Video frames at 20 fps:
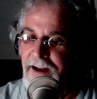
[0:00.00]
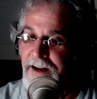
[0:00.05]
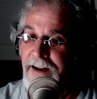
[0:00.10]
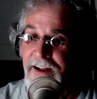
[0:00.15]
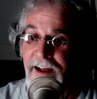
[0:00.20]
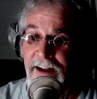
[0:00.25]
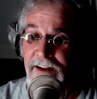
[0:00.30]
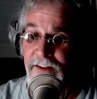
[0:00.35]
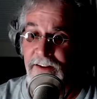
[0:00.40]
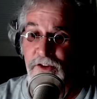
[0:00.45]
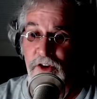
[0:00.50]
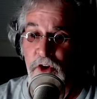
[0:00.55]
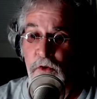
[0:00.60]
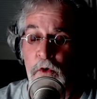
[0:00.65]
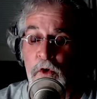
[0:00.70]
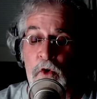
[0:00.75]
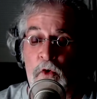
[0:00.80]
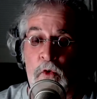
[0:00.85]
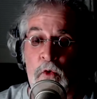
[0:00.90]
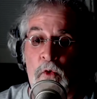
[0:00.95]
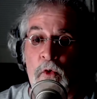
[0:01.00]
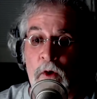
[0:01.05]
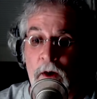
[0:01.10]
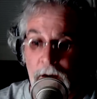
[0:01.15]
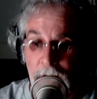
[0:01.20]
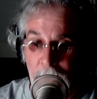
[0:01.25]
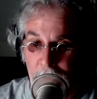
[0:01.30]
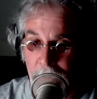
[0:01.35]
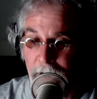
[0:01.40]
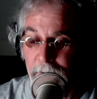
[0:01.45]
and it's
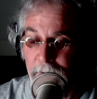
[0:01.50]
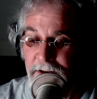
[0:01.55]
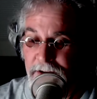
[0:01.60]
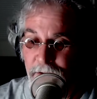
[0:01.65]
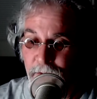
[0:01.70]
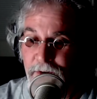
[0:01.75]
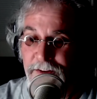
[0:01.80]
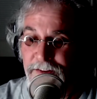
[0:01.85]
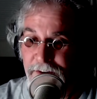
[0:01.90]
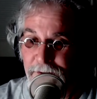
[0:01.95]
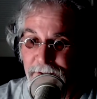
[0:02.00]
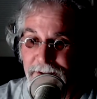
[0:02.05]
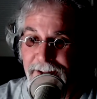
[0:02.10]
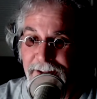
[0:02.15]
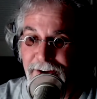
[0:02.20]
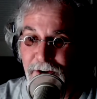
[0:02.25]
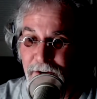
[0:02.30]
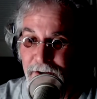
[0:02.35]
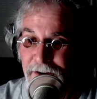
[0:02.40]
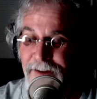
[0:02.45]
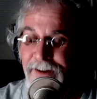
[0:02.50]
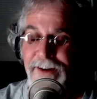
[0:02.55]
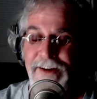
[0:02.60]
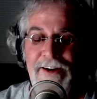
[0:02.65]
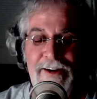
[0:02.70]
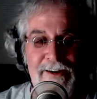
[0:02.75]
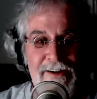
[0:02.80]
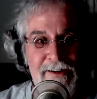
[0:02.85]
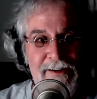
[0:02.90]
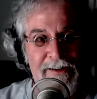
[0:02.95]
great. I mean, you want to talk about like
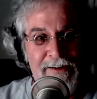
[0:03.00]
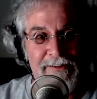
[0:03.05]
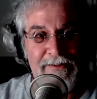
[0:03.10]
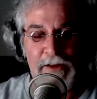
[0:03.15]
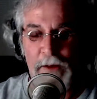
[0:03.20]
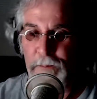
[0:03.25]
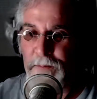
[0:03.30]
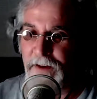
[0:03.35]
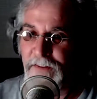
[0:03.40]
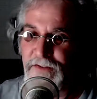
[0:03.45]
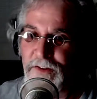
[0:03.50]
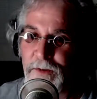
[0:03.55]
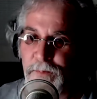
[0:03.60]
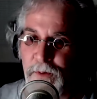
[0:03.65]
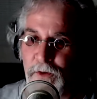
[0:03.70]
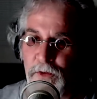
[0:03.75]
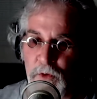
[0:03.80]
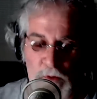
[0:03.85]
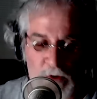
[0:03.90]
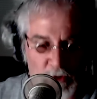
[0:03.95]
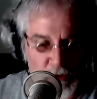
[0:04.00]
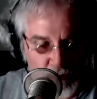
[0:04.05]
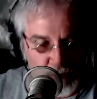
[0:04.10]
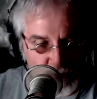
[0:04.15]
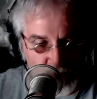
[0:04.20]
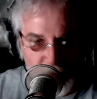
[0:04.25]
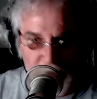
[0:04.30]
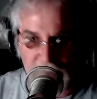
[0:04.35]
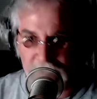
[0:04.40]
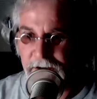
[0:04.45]
the best of both worlds.
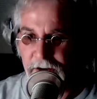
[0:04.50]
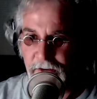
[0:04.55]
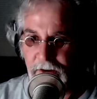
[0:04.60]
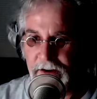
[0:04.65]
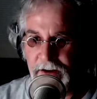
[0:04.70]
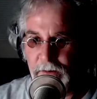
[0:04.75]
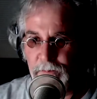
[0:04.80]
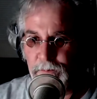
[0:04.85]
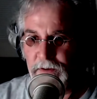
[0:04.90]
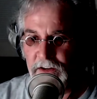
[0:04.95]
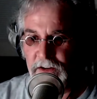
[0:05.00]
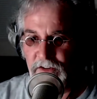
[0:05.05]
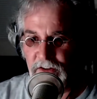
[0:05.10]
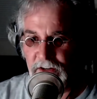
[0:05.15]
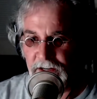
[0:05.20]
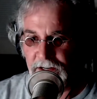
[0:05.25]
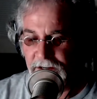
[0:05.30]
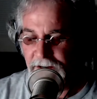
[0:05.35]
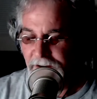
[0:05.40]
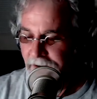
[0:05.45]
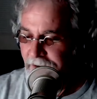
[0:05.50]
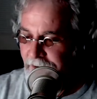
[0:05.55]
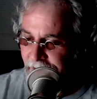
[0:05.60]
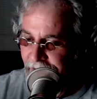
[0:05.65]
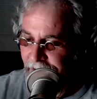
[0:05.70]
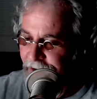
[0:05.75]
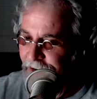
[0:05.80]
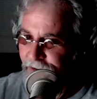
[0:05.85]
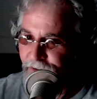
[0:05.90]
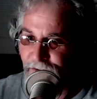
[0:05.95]
Really great MPG,
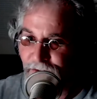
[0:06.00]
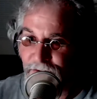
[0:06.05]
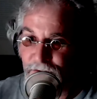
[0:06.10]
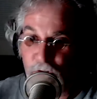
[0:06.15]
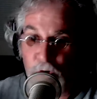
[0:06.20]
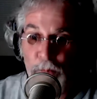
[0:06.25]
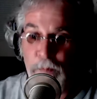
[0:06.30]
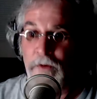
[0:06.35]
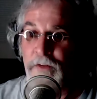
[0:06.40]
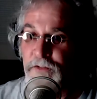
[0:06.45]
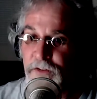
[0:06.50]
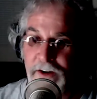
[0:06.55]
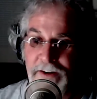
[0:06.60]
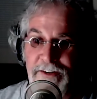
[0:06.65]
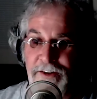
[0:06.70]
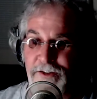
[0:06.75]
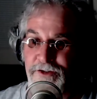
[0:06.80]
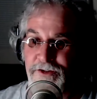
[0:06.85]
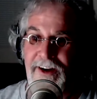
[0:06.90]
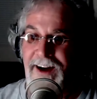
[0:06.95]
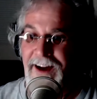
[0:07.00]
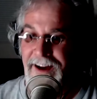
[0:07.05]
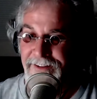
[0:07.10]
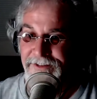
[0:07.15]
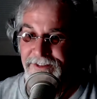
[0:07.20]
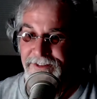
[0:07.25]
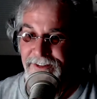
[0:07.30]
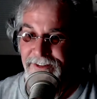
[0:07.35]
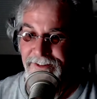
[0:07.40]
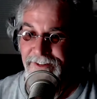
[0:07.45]
super fun to
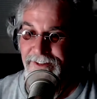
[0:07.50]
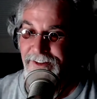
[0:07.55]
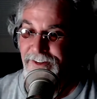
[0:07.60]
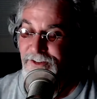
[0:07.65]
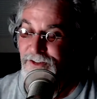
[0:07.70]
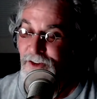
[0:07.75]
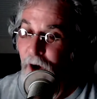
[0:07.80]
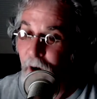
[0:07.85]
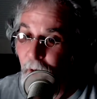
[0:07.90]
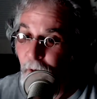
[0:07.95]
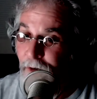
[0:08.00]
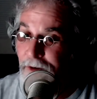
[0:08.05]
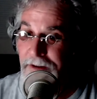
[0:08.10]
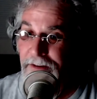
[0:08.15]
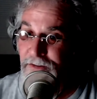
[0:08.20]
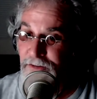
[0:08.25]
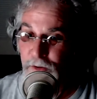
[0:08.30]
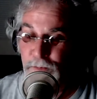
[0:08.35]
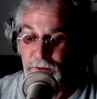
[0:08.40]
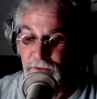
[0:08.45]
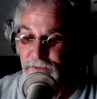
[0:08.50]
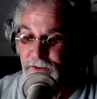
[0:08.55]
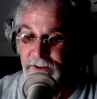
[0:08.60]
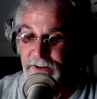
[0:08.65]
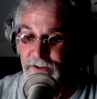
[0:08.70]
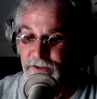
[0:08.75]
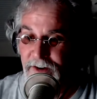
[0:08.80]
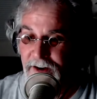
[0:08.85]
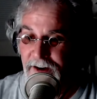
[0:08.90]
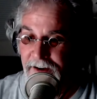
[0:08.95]
drive, totally super and, fun to and drive. And